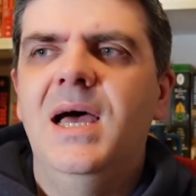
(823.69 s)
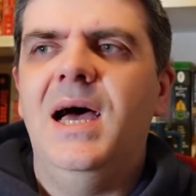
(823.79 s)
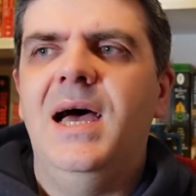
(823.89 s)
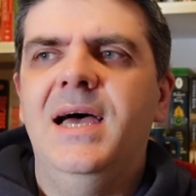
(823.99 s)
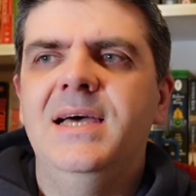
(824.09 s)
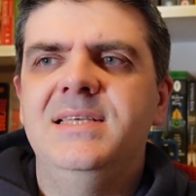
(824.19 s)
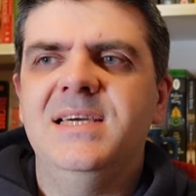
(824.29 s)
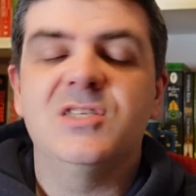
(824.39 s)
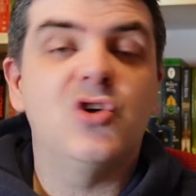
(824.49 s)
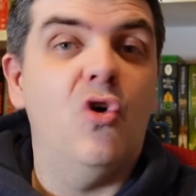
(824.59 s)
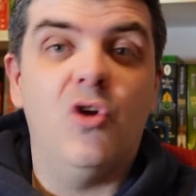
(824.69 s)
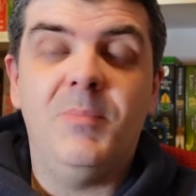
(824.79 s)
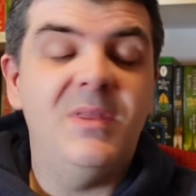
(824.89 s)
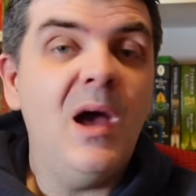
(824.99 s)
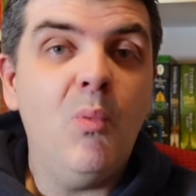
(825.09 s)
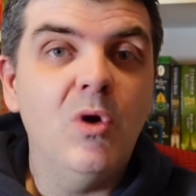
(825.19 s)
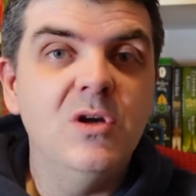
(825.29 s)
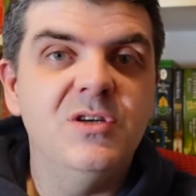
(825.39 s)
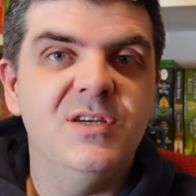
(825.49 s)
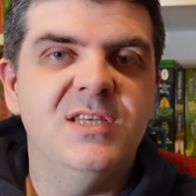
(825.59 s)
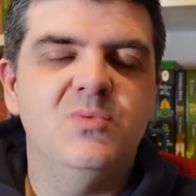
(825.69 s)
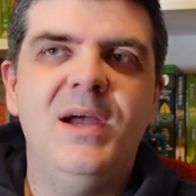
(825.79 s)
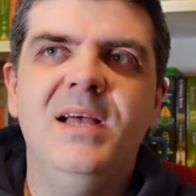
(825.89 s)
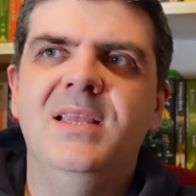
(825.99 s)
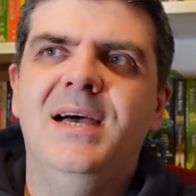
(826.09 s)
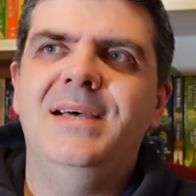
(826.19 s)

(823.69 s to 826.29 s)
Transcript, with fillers: and he gets caught up in that world as well.